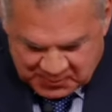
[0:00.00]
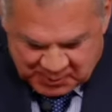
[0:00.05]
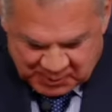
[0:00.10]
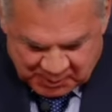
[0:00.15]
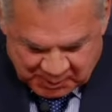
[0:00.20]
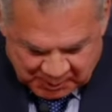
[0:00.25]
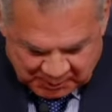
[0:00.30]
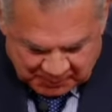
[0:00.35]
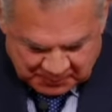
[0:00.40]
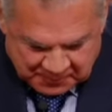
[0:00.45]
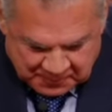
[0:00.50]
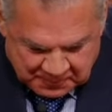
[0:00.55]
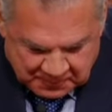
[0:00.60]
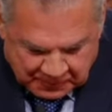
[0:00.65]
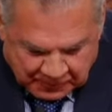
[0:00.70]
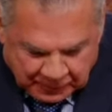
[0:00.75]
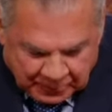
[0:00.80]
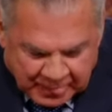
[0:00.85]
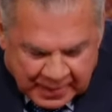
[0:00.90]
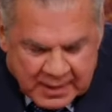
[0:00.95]
Good
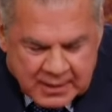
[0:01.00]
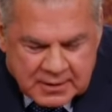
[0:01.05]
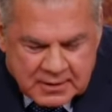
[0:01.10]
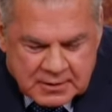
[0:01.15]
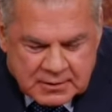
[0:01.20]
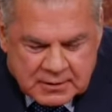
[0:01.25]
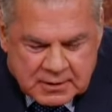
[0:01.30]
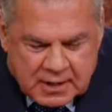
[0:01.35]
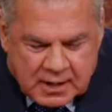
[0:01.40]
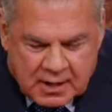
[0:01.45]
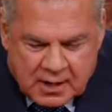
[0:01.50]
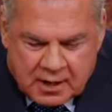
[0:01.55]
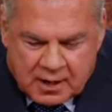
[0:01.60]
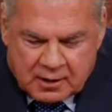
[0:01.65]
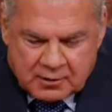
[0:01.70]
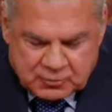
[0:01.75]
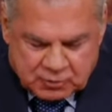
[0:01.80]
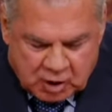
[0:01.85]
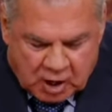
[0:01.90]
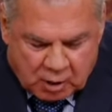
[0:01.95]

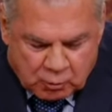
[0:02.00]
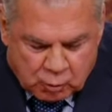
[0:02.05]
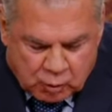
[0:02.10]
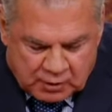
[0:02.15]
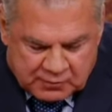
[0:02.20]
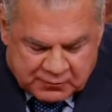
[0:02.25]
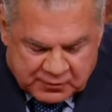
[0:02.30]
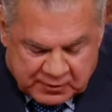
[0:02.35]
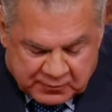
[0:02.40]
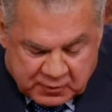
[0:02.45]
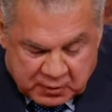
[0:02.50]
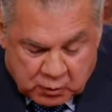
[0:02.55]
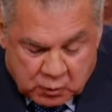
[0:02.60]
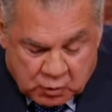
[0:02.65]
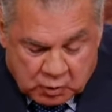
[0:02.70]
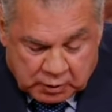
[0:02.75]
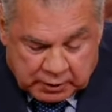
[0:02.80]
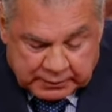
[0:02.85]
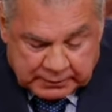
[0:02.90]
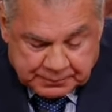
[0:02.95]
uh, John
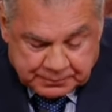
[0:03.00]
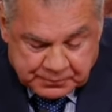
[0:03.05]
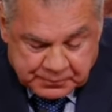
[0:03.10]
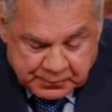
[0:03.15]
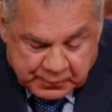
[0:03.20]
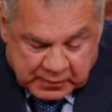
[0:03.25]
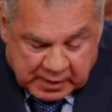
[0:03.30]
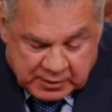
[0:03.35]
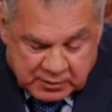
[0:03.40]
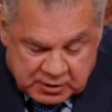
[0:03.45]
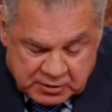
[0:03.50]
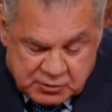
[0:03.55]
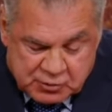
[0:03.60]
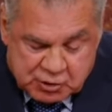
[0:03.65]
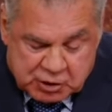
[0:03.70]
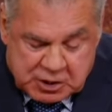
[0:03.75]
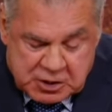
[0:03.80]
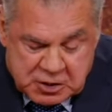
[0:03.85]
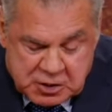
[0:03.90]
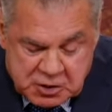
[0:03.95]
151, and this
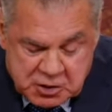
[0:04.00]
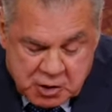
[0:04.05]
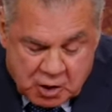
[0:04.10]
Jesus